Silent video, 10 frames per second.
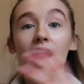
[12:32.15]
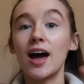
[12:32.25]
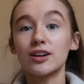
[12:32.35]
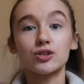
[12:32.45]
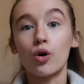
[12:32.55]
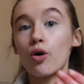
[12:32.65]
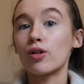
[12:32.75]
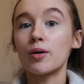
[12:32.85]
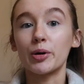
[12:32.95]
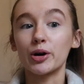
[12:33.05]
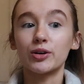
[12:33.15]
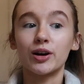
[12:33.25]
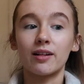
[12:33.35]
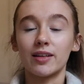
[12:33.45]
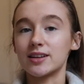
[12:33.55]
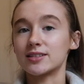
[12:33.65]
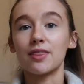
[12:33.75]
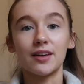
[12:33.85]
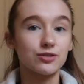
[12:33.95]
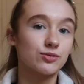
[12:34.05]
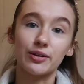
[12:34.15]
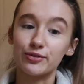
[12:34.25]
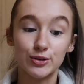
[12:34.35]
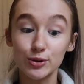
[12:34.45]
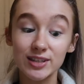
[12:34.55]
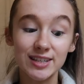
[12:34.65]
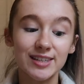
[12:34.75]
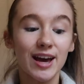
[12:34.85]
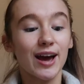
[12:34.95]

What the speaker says: and it's all about collecting things from different sources.